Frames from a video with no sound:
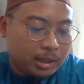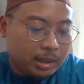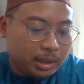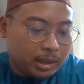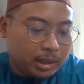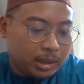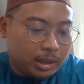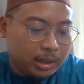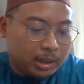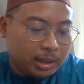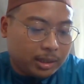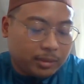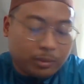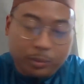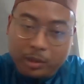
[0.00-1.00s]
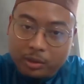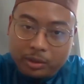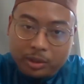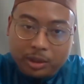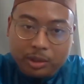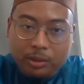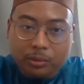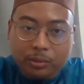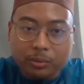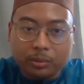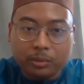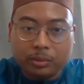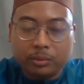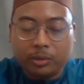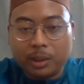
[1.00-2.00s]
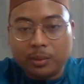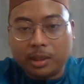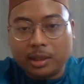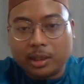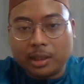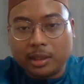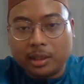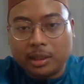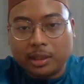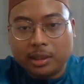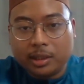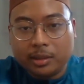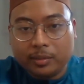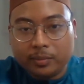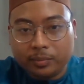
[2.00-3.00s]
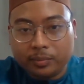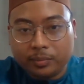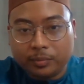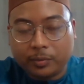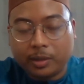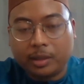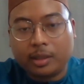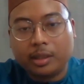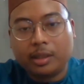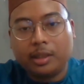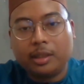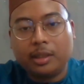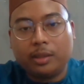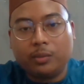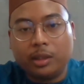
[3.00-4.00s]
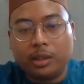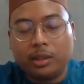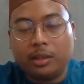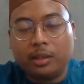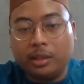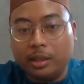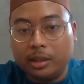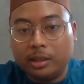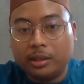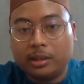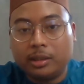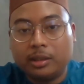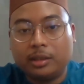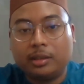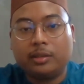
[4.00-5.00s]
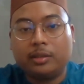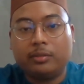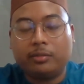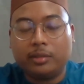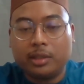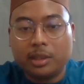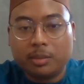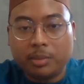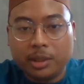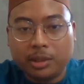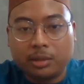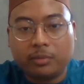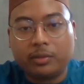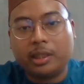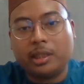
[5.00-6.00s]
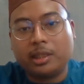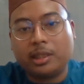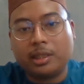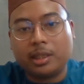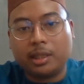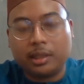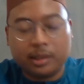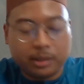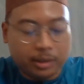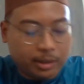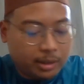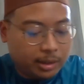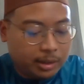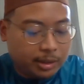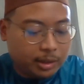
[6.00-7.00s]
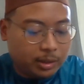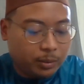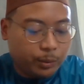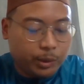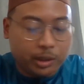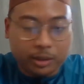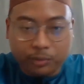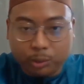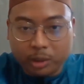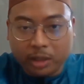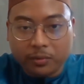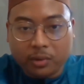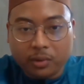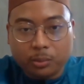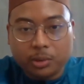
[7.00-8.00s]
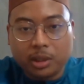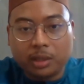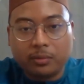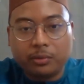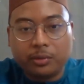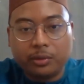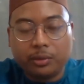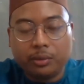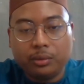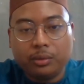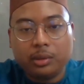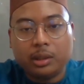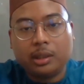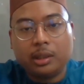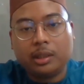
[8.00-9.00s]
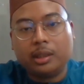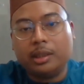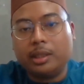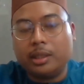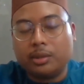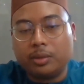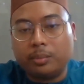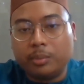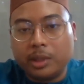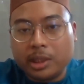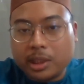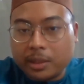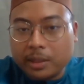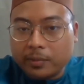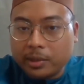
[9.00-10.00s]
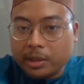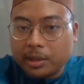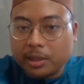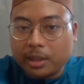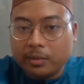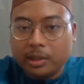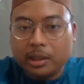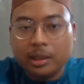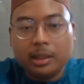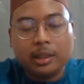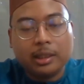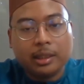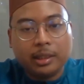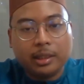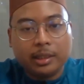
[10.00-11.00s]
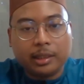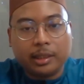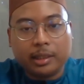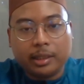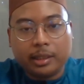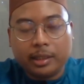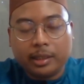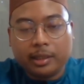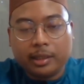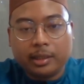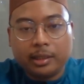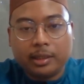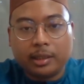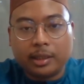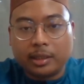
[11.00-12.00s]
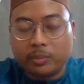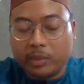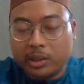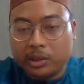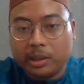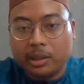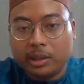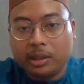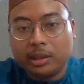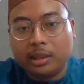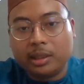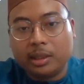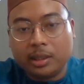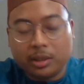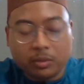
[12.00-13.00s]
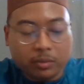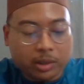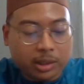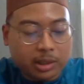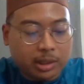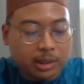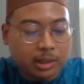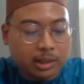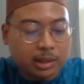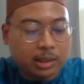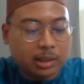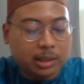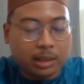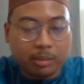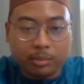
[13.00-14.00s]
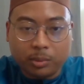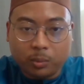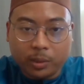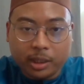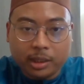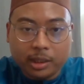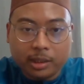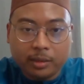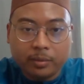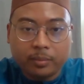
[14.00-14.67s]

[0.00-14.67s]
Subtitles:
And we will continue with our recitation with the first page of An-Nisa, which if you have your mushaf with you, is on page 77, and as mentioned, is verses number 1